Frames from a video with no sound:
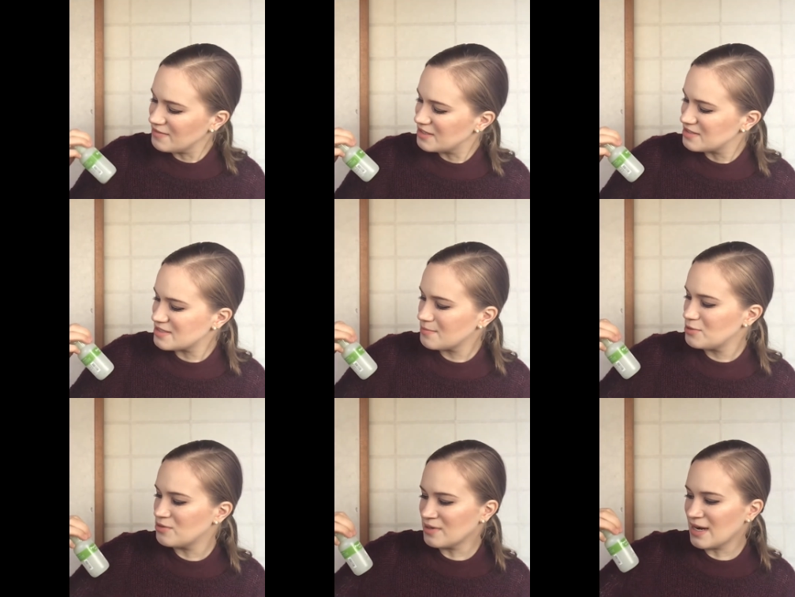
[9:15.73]
this
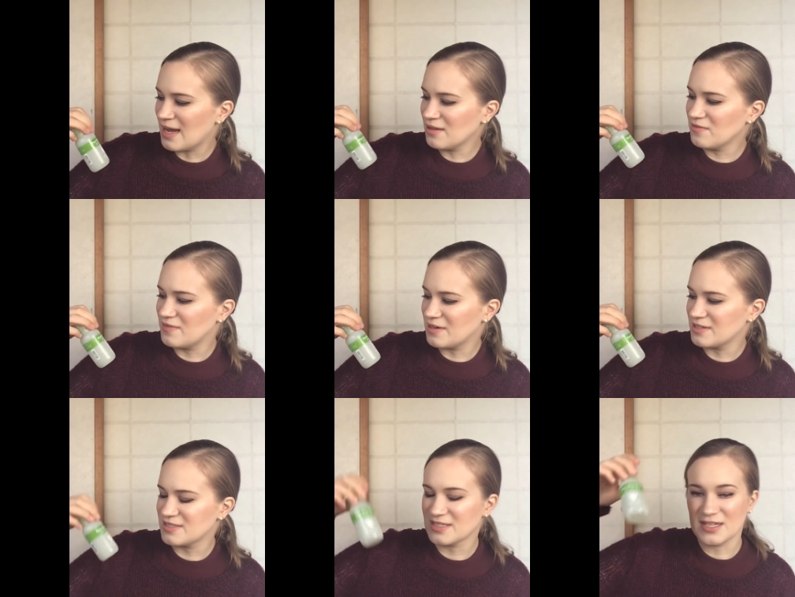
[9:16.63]
Pure Aloe Vera
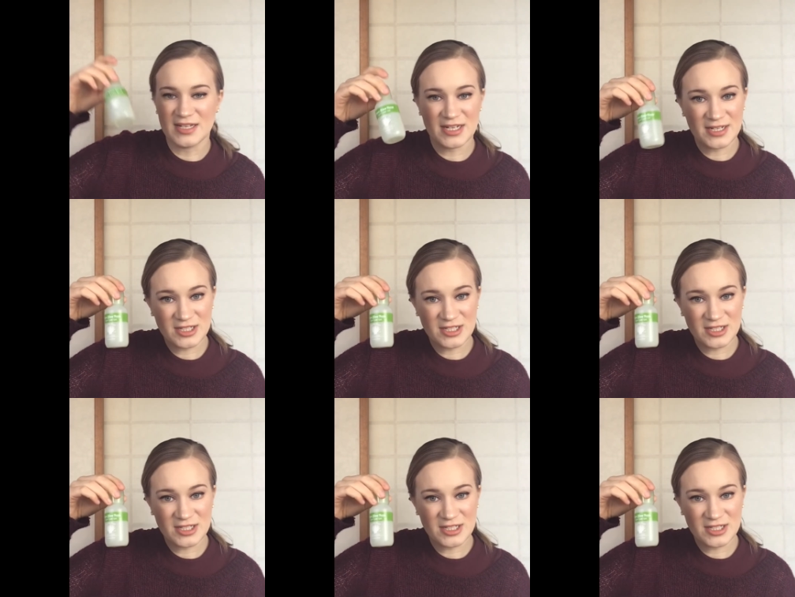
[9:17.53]
skincare